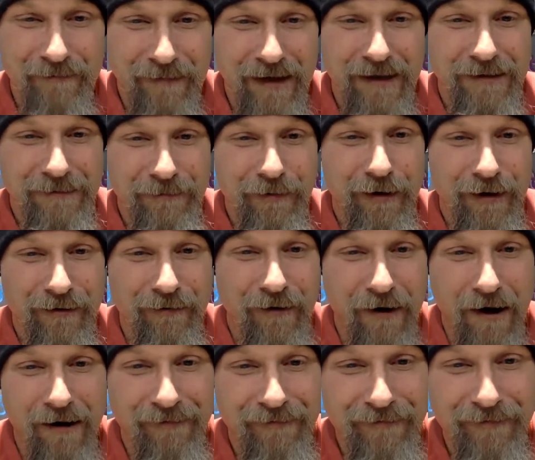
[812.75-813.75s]
It's pretty
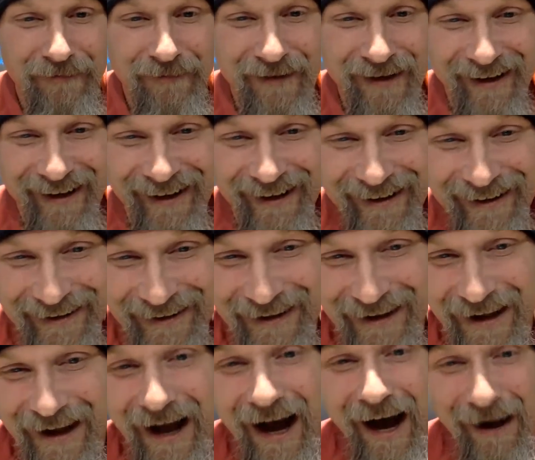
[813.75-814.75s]
rough.
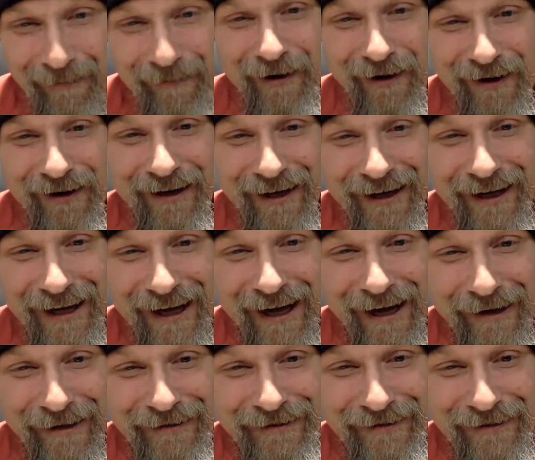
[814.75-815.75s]
I'm going to need a
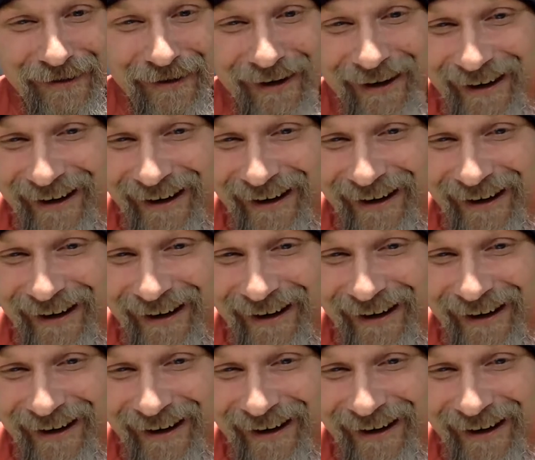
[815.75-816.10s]
canister.